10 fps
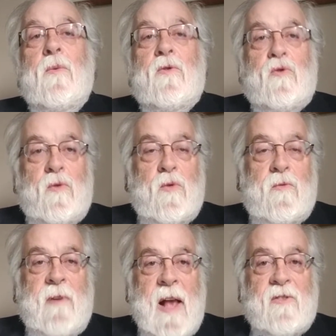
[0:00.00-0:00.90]
true
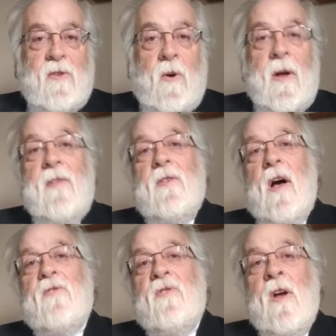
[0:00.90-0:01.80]
vessel and
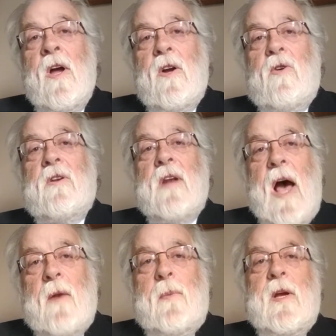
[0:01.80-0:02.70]
thus could
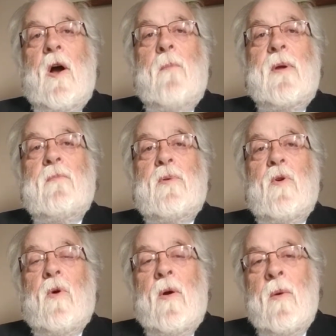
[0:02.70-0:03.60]
not become
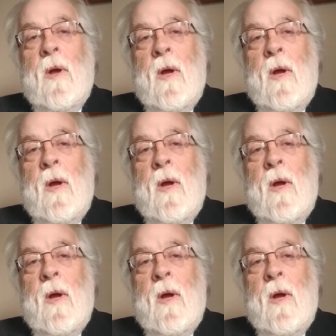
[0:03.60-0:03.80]
impure,